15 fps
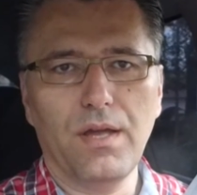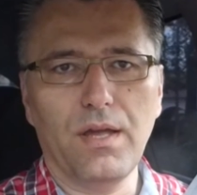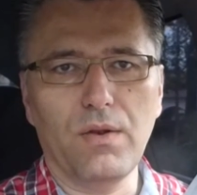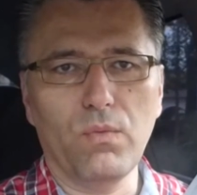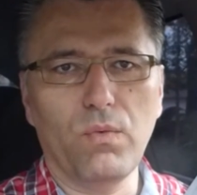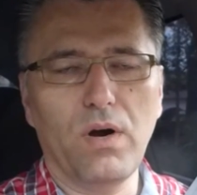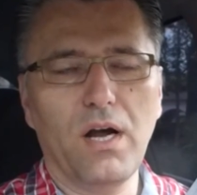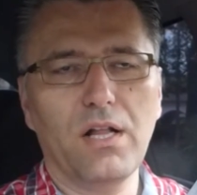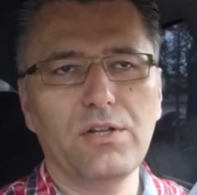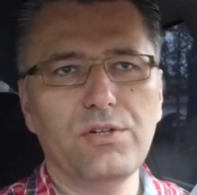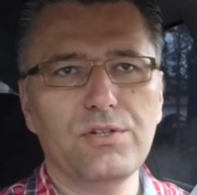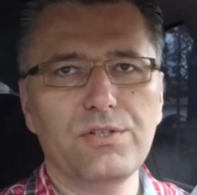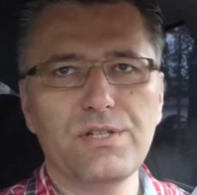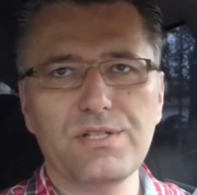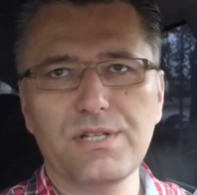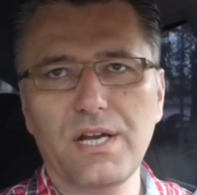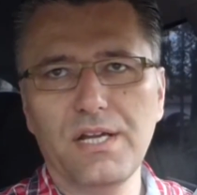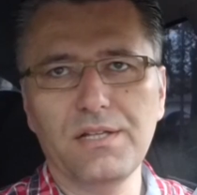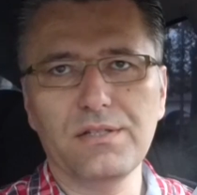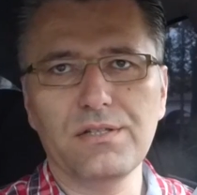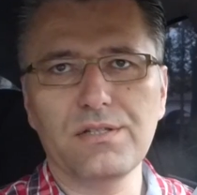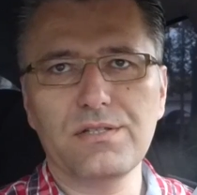And while you're
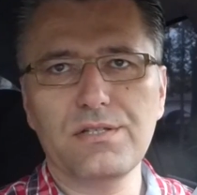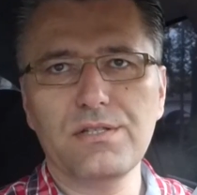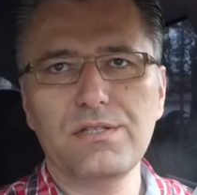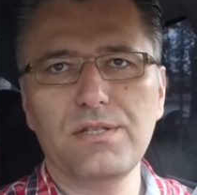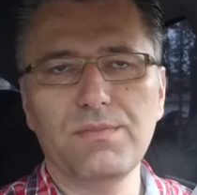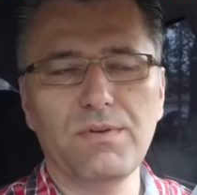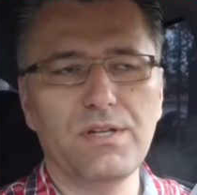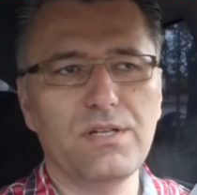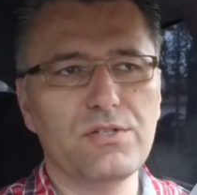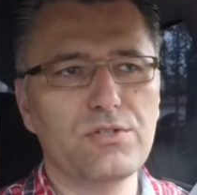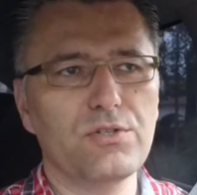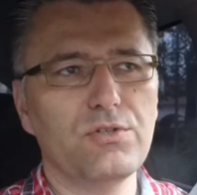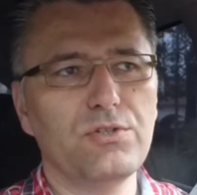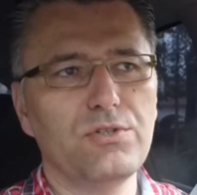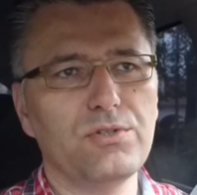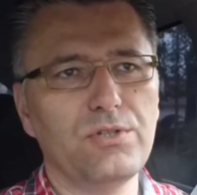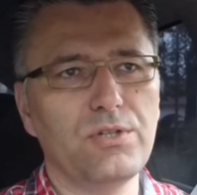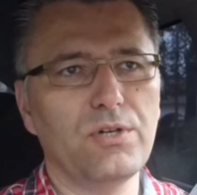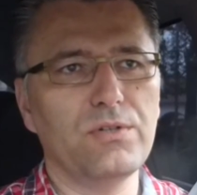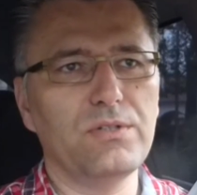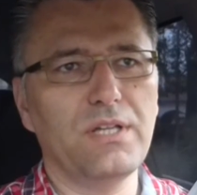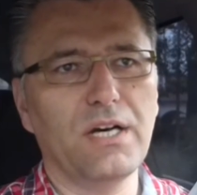designing the system, it is good to
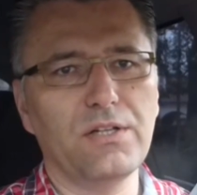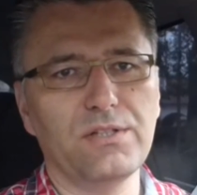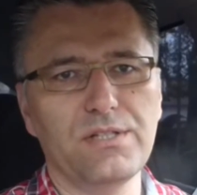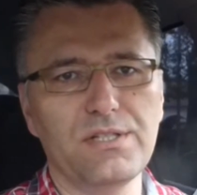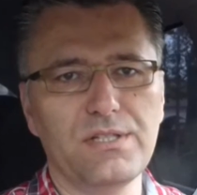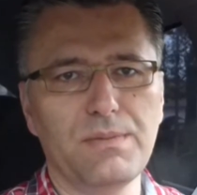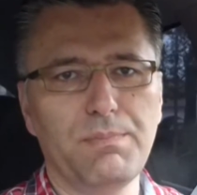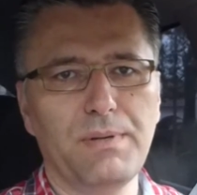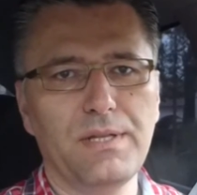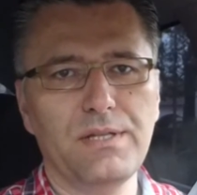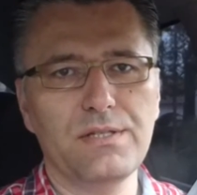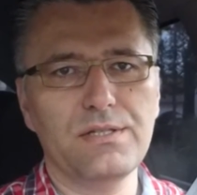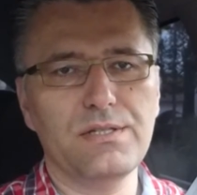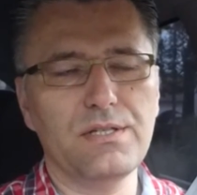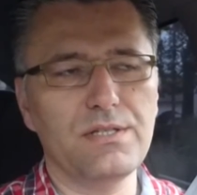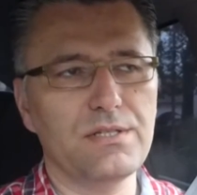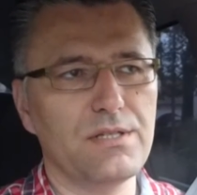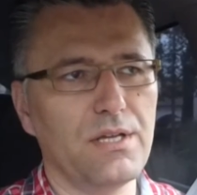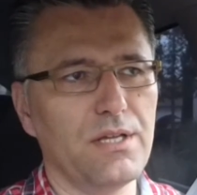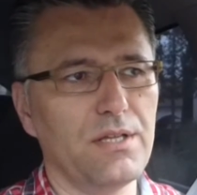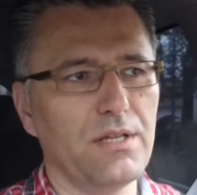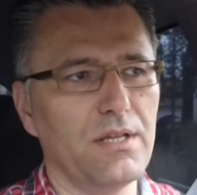note down these dependencies
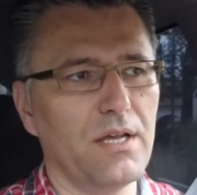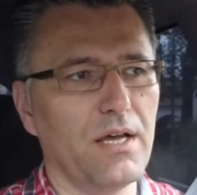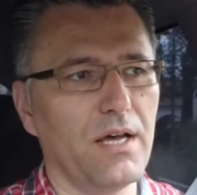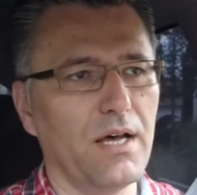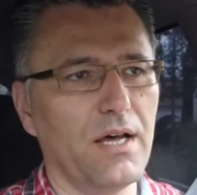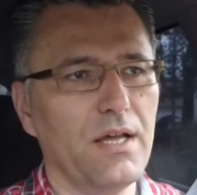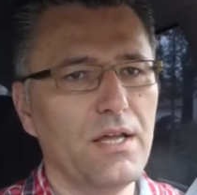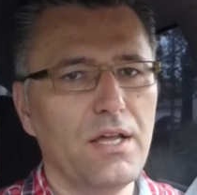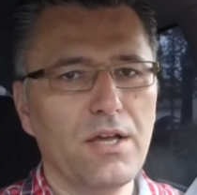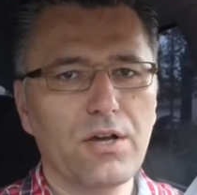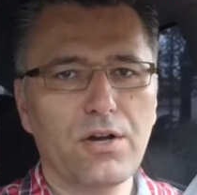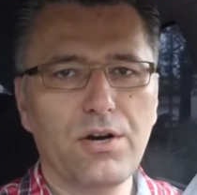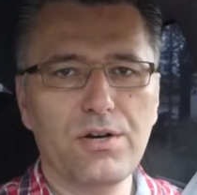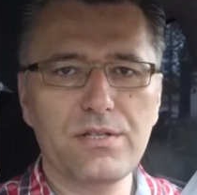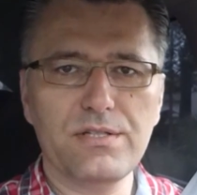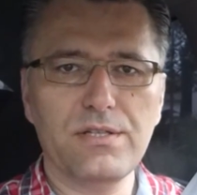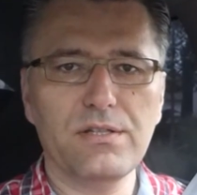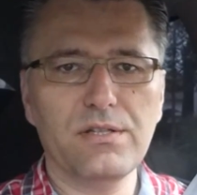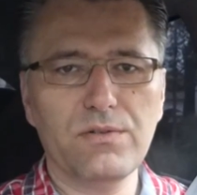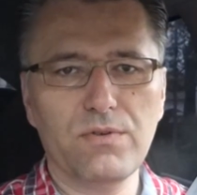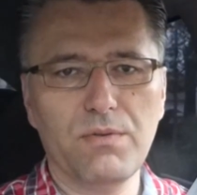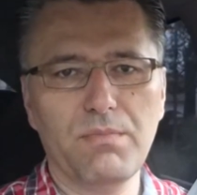and
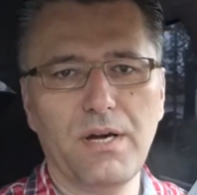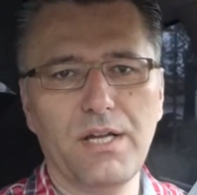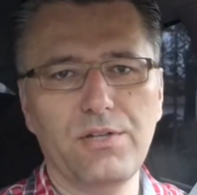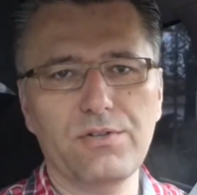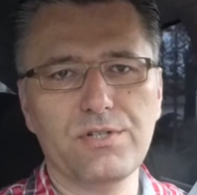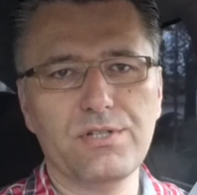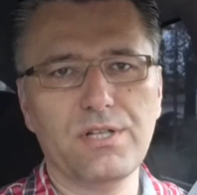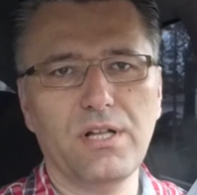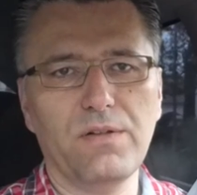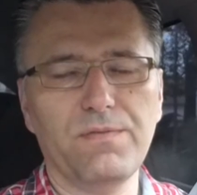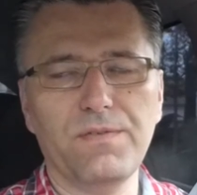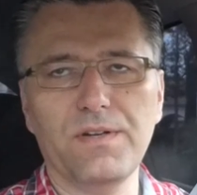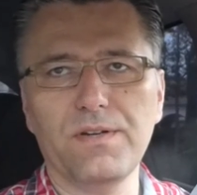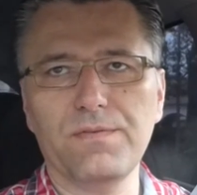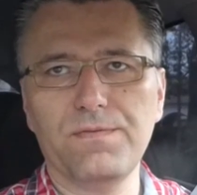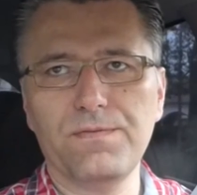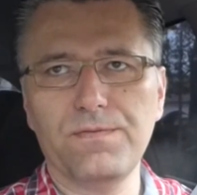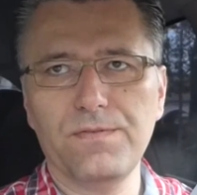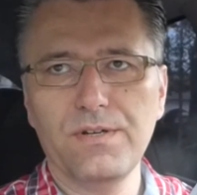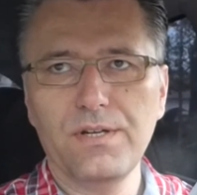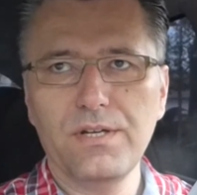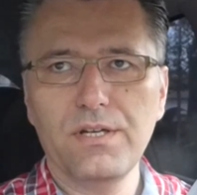constantly remind yourself
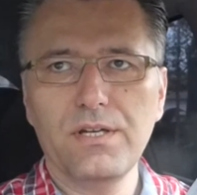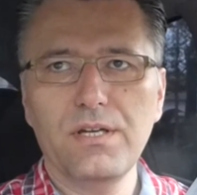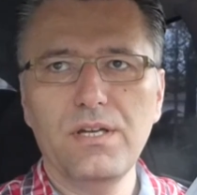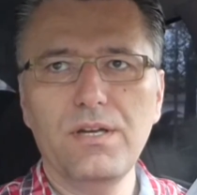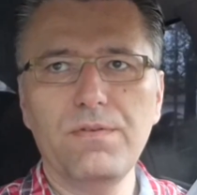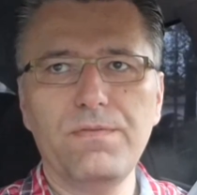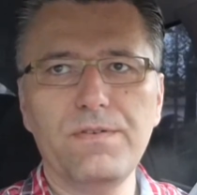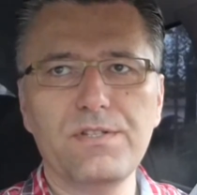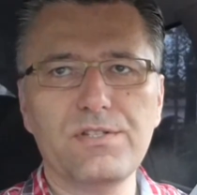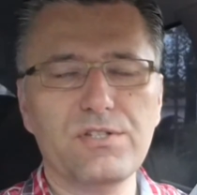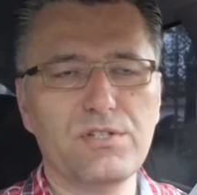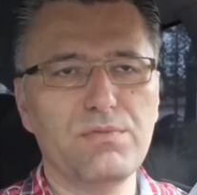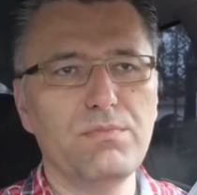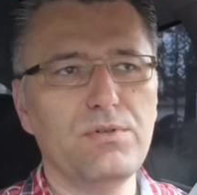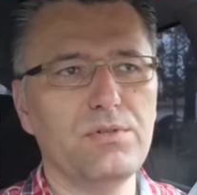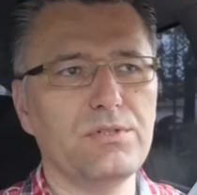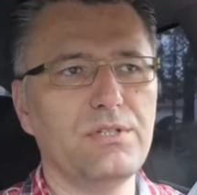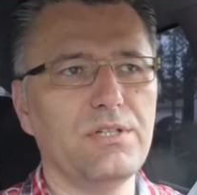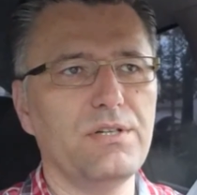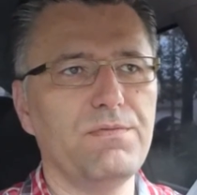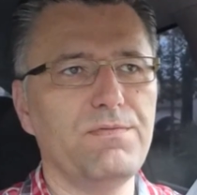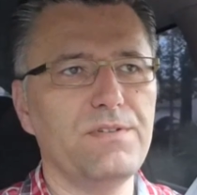if it's
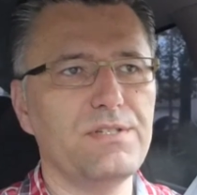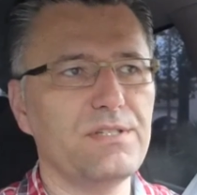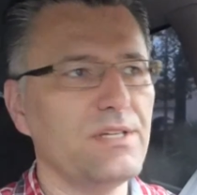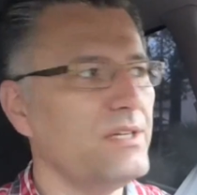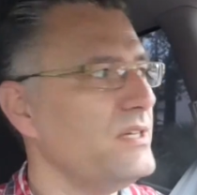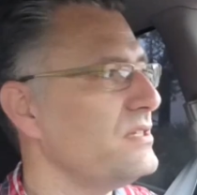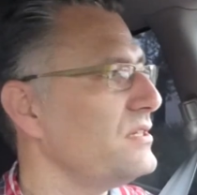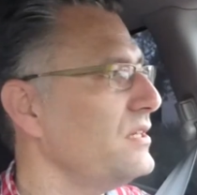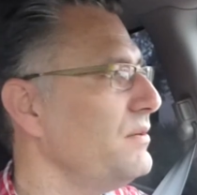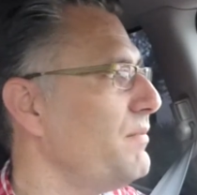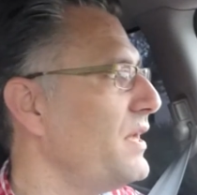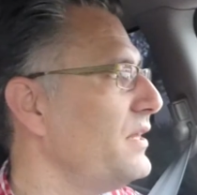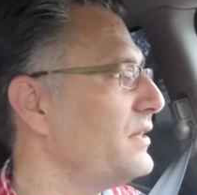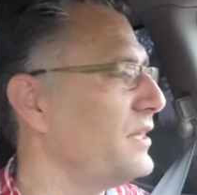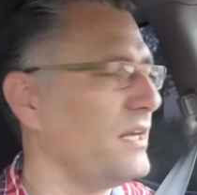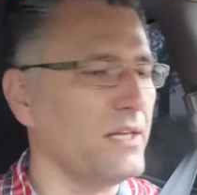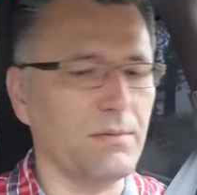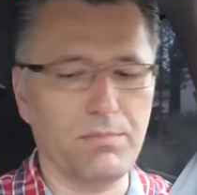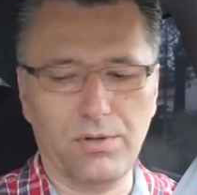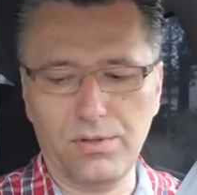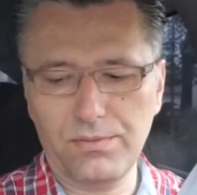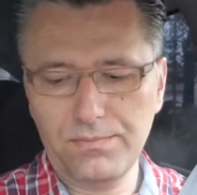smooth, if it's easily
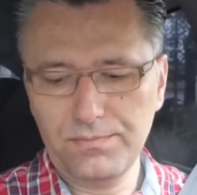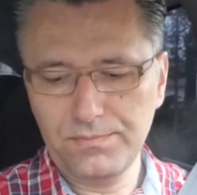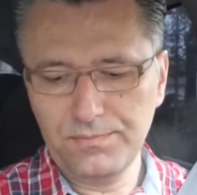maintainable.